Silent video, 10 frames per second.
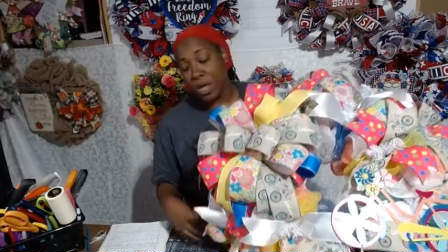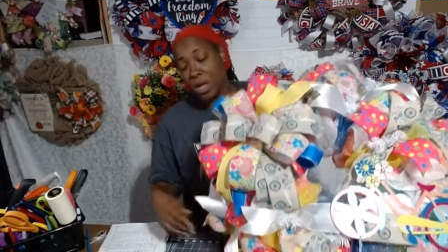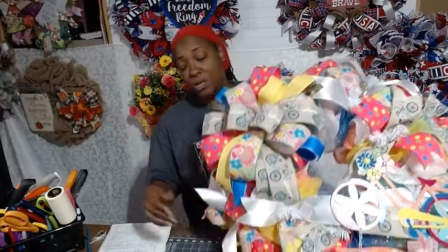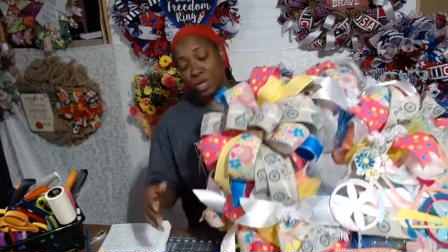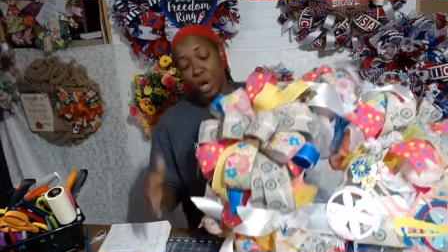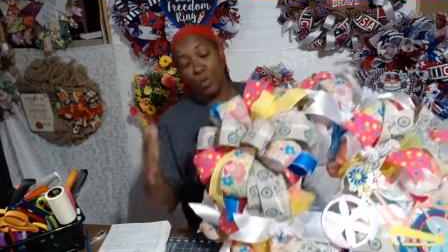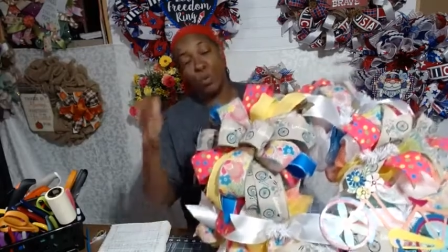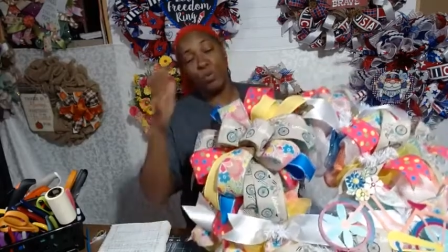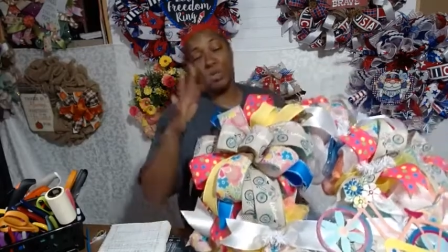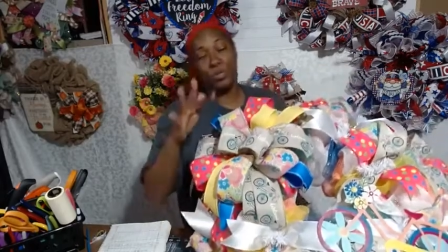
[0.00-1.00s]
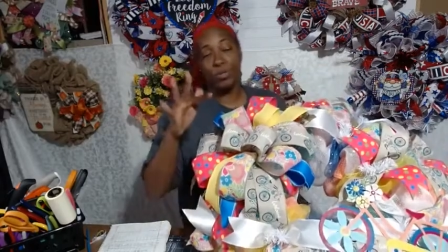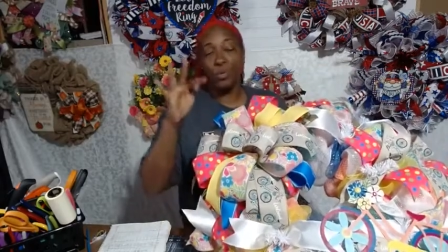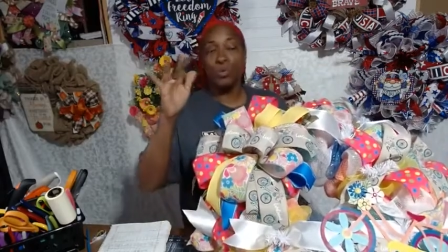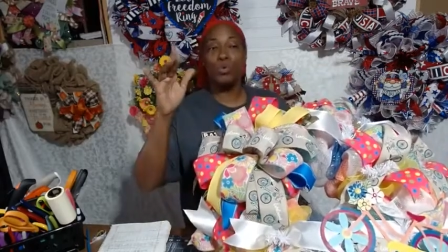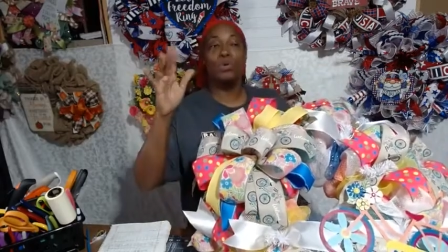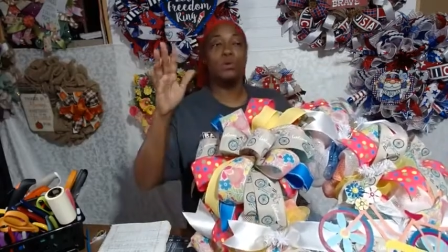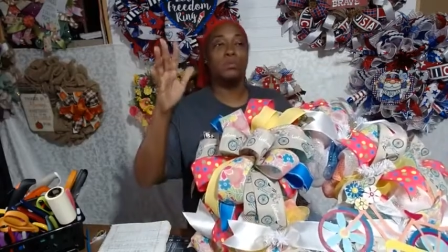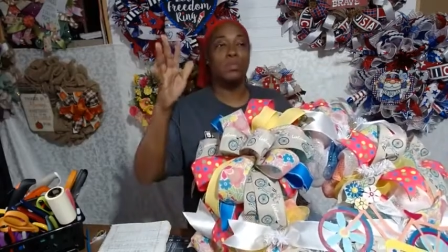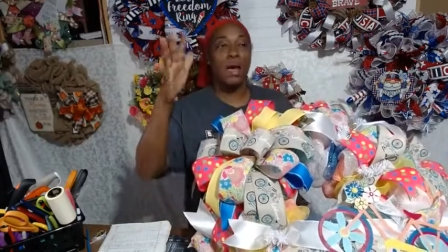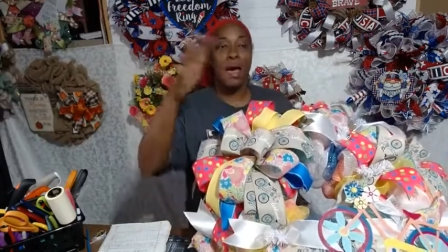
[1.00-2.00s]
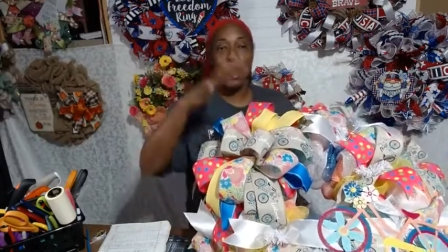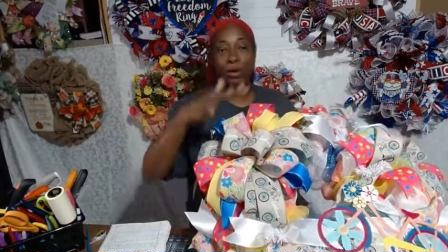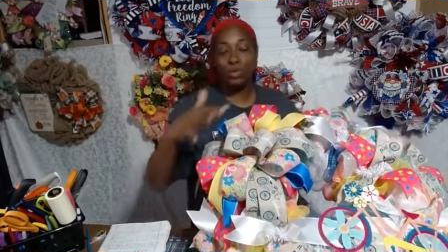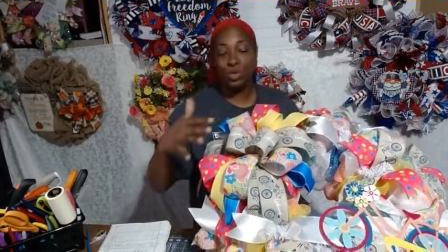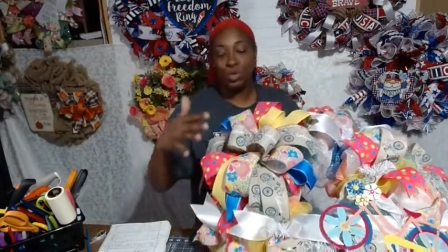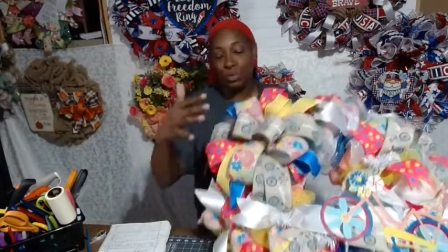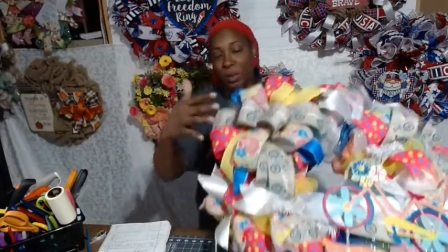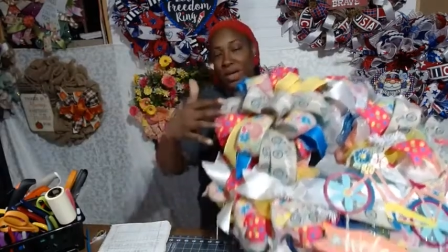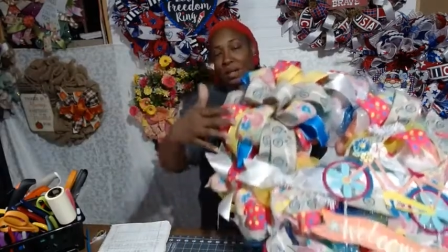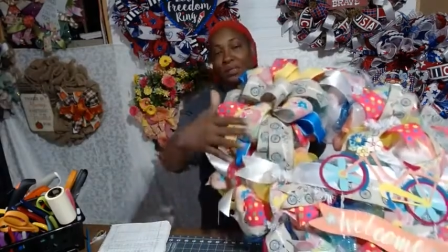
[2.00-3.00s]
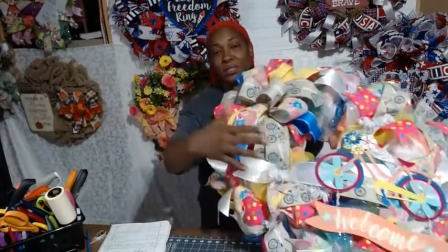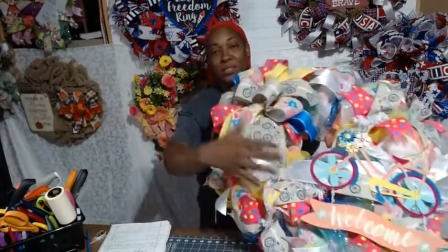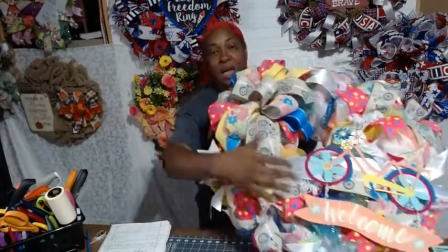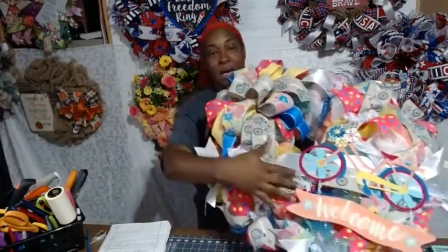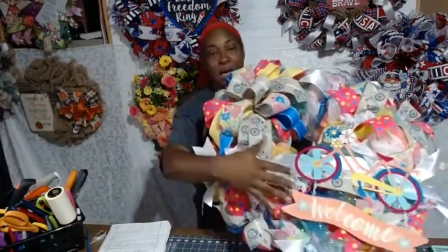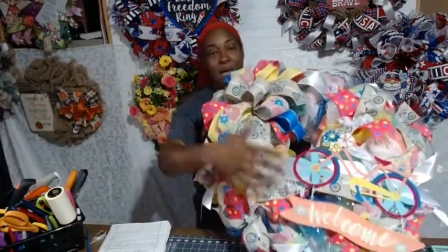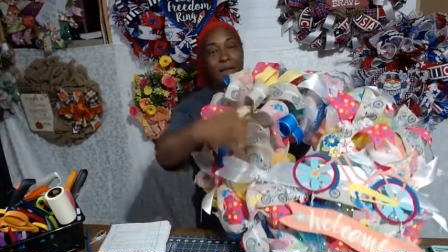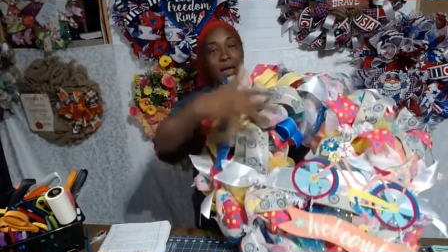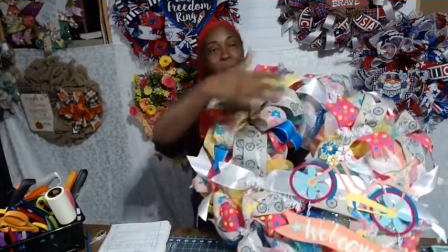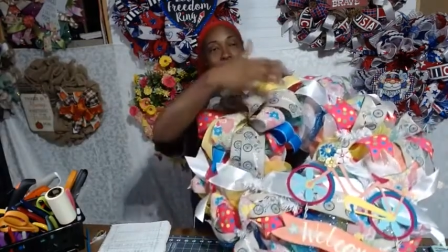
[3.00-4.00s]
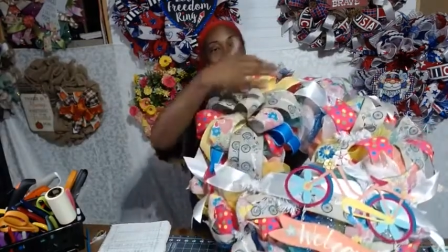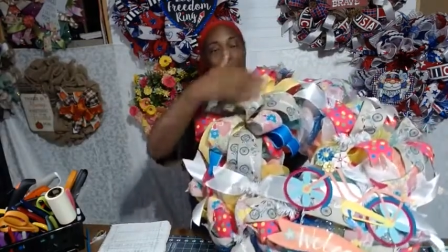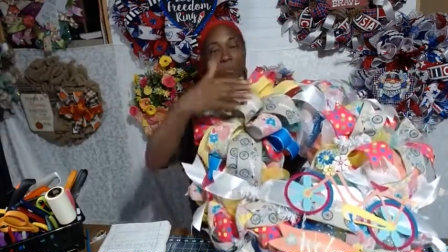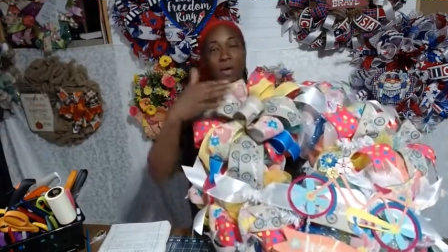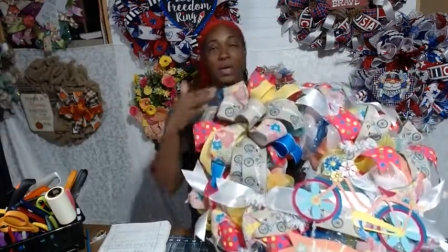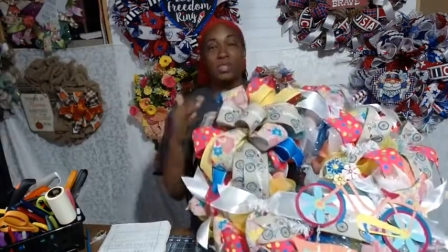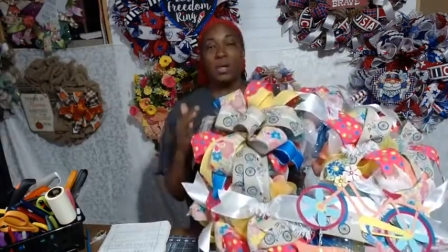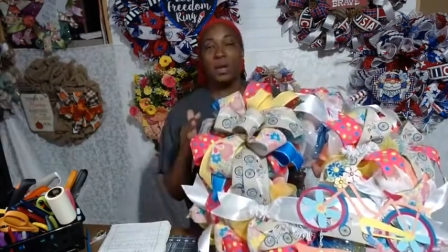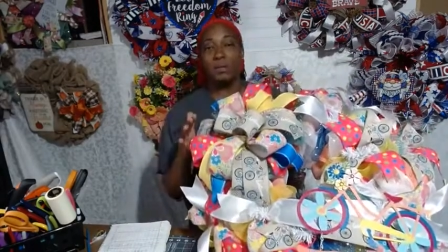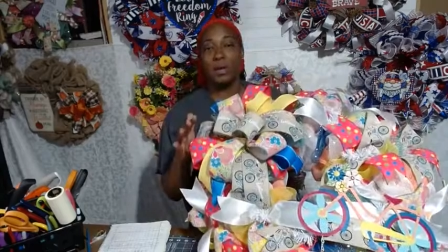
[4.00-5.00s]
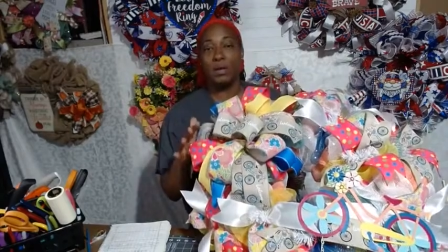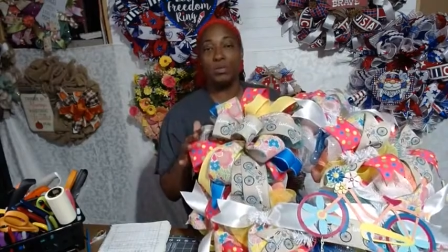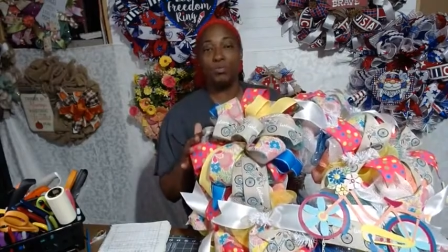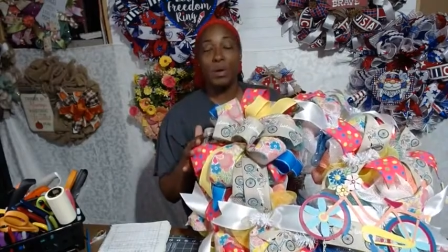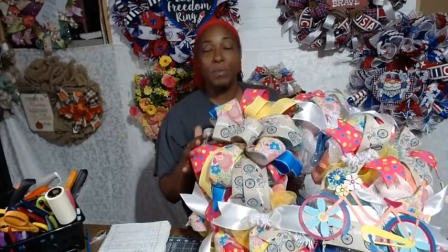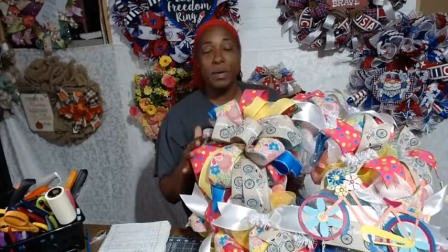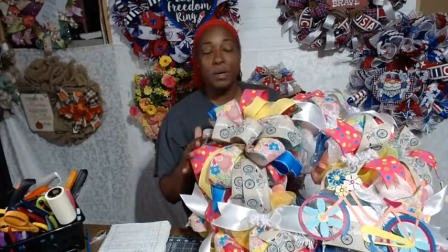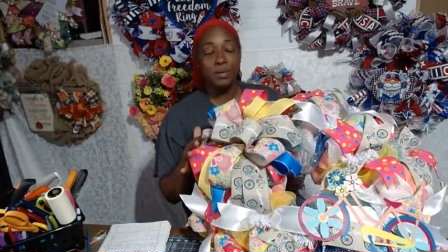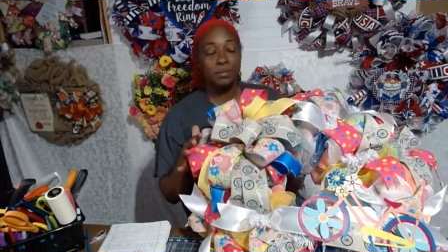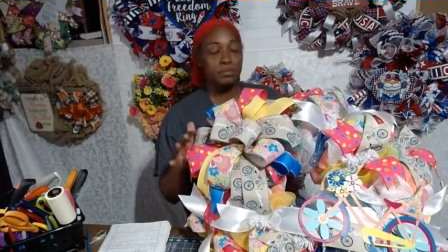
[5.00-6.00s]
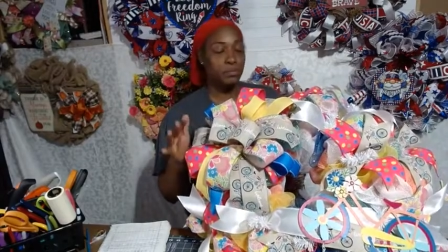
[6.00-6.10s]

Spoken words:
So we went through how to pick out the sign, how to pick out the mesh, how to pick out the ribbon,